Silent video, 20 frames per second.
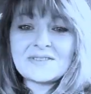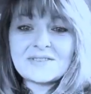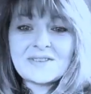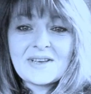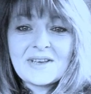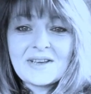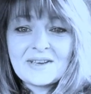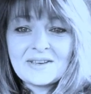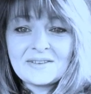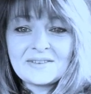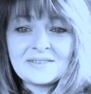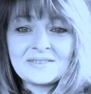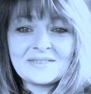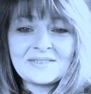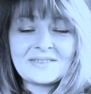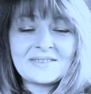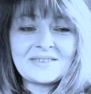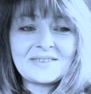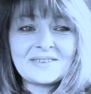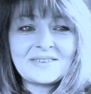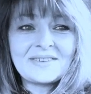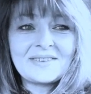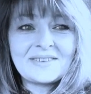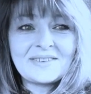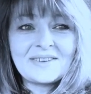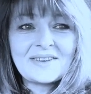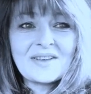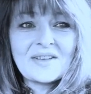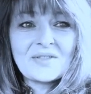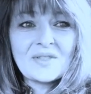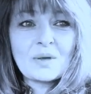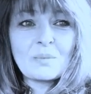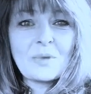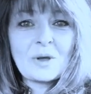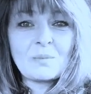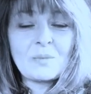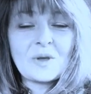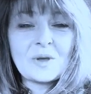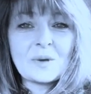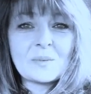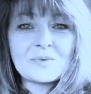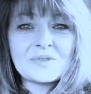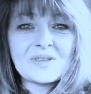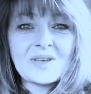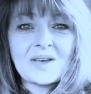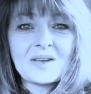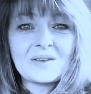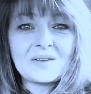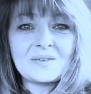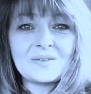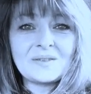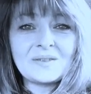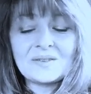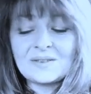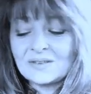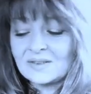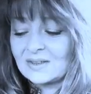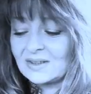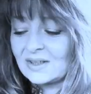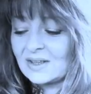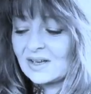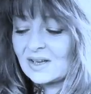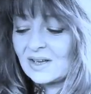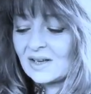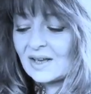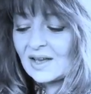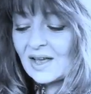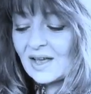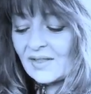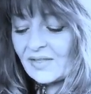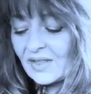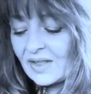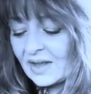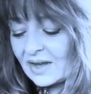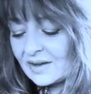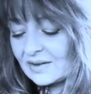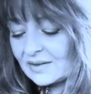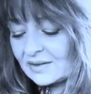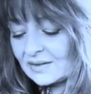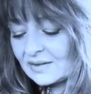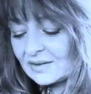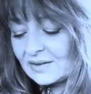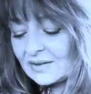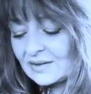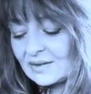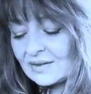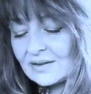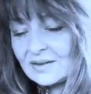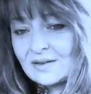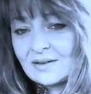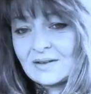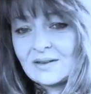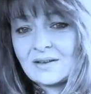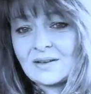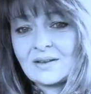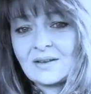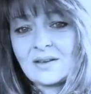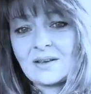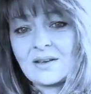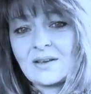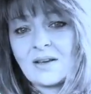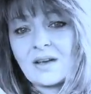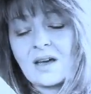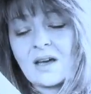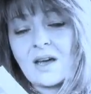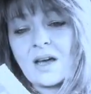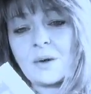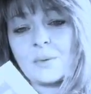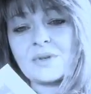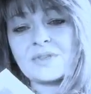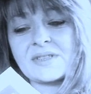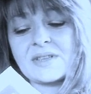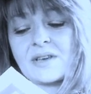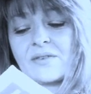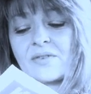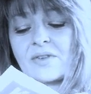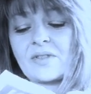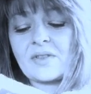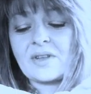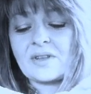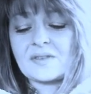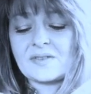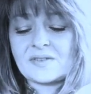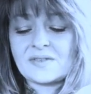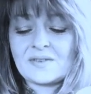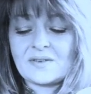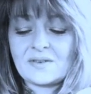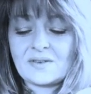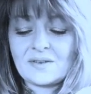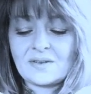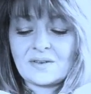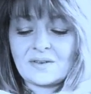to say, that made me upset. And then I was given this